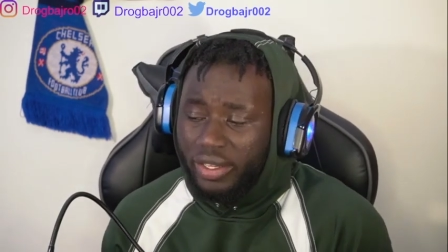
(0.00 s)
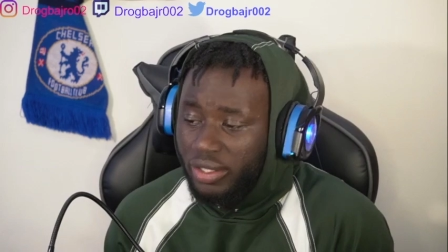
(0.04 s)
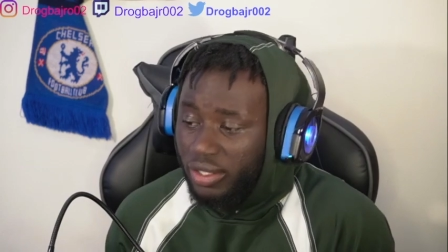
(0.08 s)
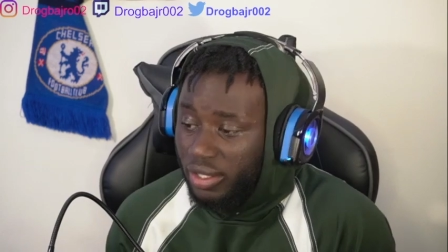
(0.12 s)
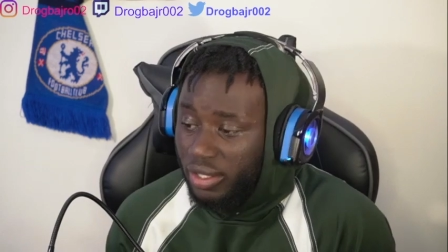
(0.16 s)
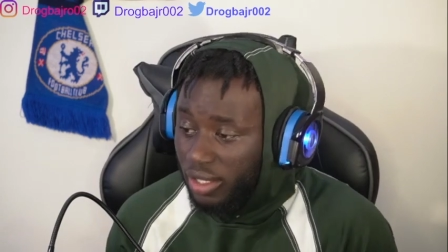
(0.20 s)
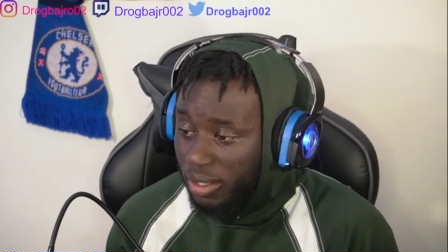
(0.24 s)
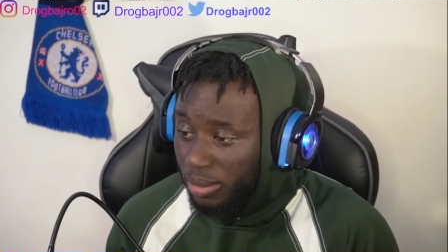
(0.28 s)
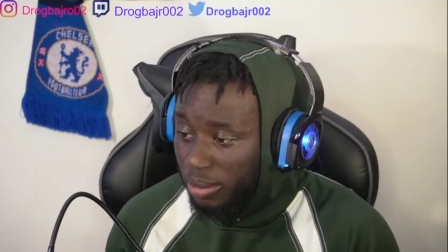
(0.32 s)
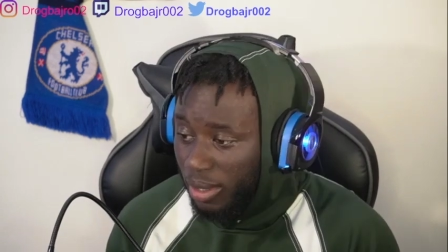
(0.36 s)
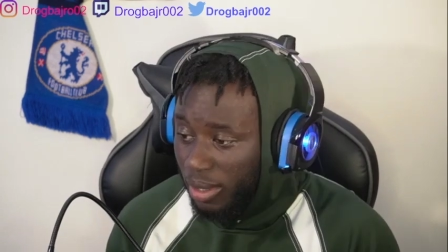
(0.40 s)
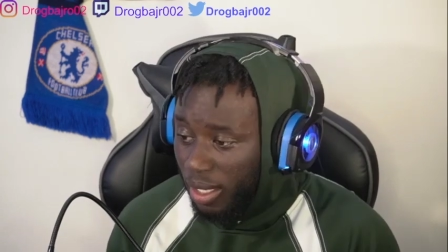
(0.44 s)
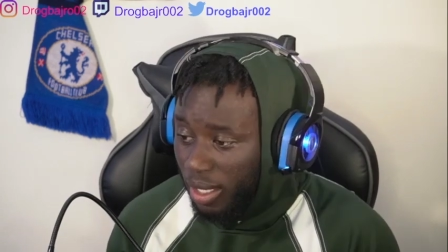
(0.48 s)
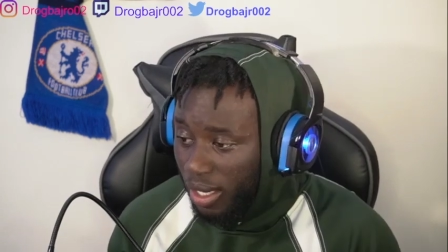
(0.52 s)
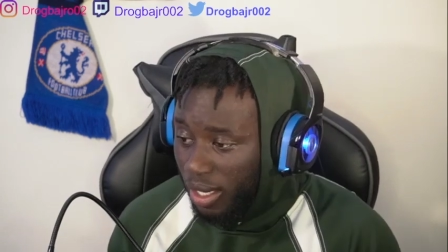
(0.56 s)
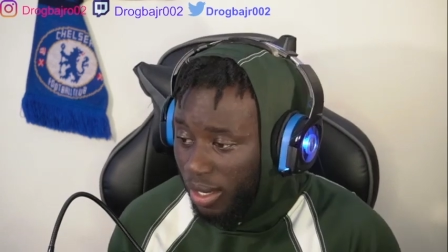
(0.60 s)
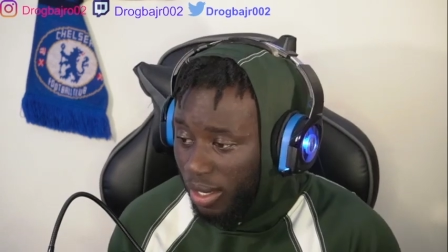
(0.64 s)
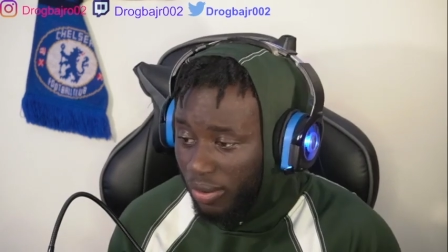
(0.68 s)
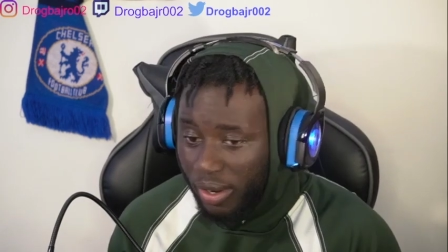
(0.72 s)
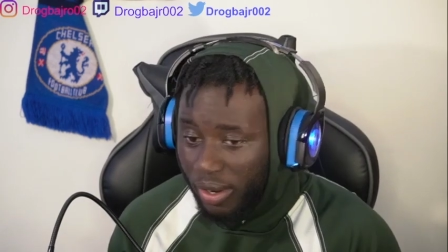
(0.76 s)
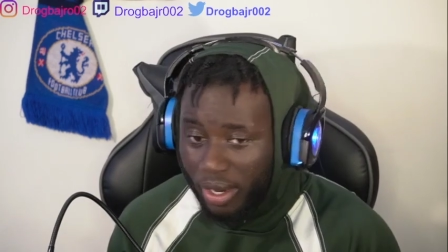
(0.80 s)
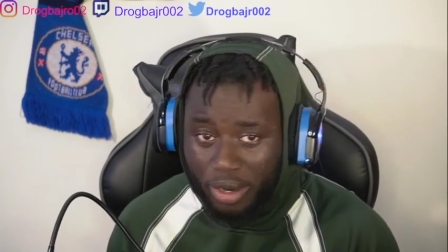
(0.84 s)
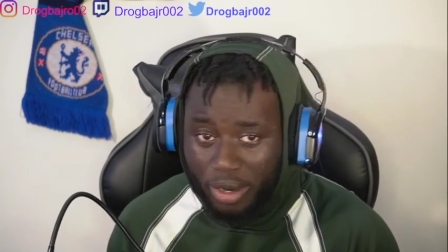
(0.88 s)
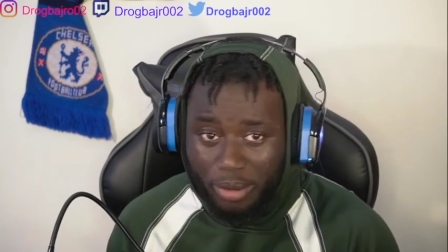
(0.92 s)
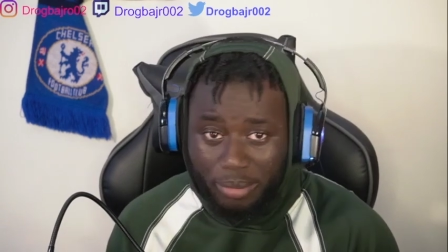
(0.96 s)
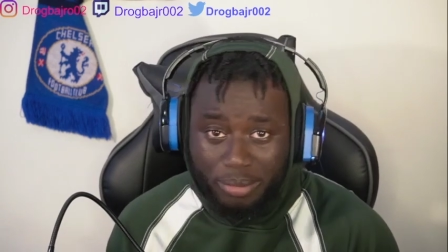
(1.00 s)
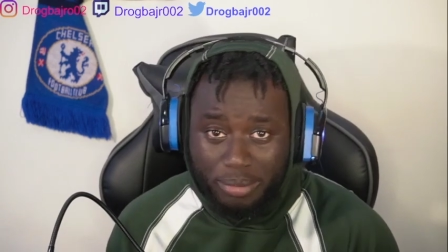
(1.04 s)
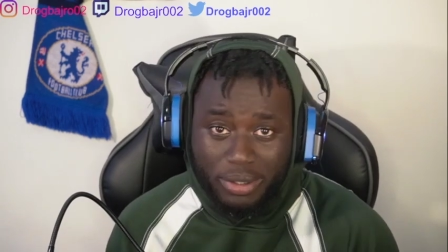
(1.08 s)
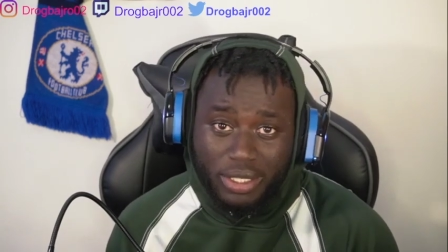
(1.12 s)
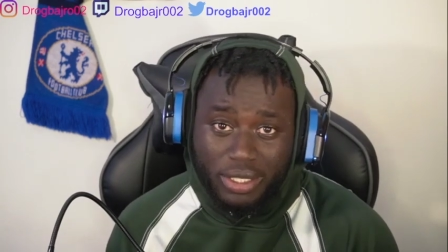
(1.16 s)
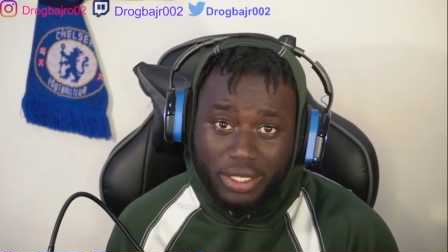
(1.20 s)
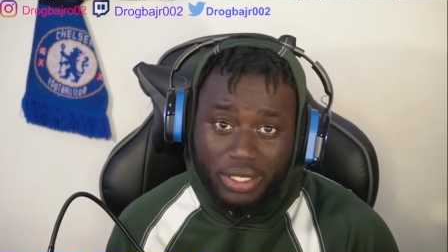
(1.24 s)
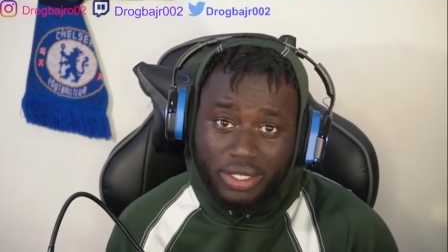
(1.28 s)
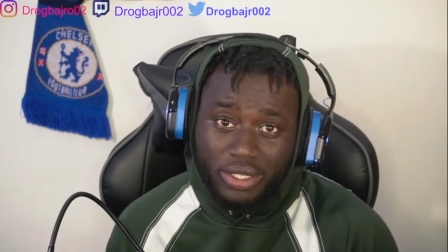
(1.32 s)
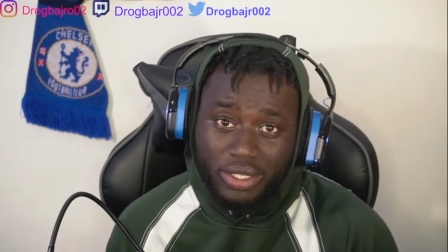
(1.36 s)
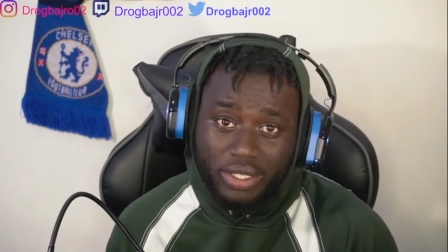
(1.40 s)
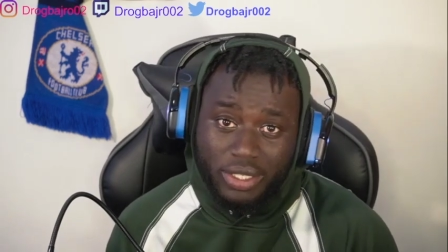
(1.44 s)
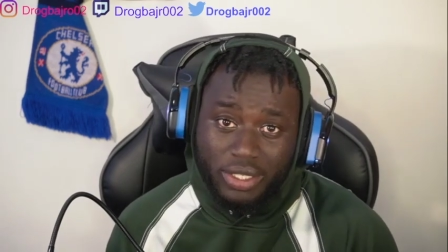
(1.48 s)
seems like a great
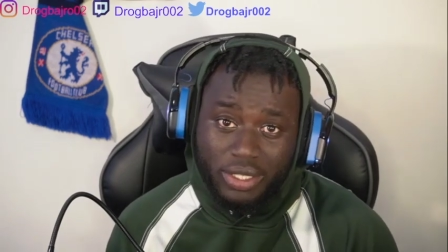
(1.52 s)
competition.